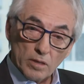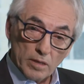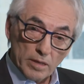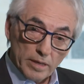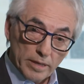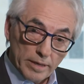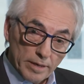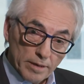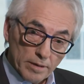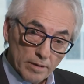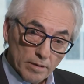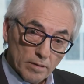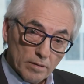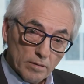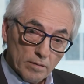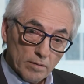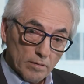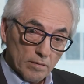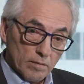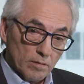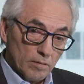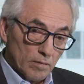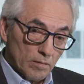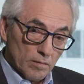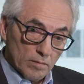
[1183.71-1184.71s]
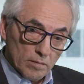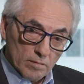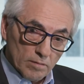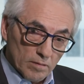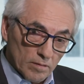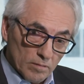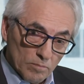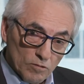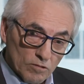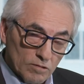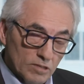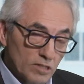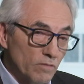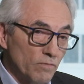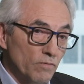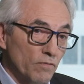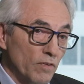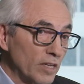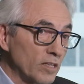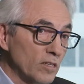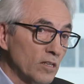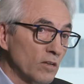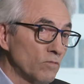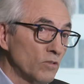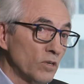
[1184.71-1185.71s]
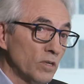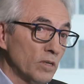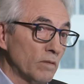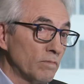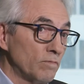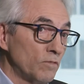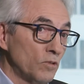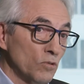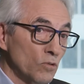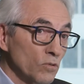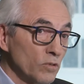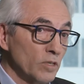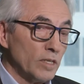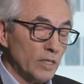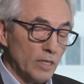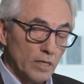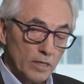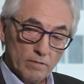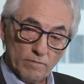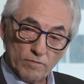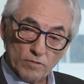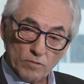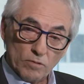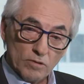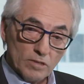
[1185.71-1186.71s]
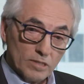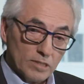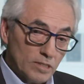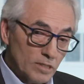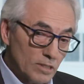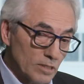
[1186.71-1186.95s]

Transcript: And the most effective way of doing that, of course,